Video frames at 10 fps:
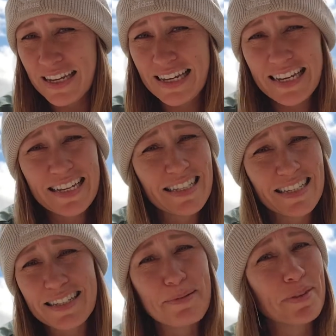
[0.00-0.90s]

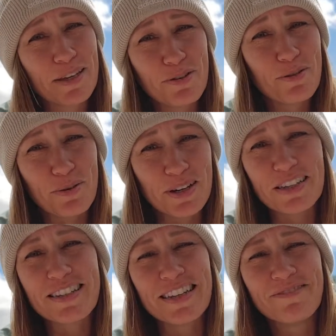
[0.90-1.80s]
isn't something you're going
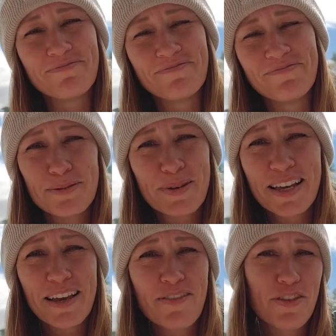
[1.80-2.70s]
to see.
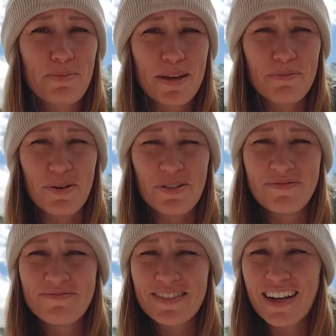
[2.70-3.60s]
Speaking of the people,
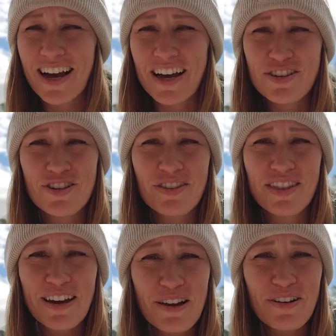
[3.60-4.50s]
gosh,
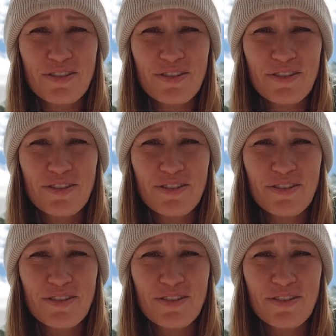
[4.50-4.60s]
they're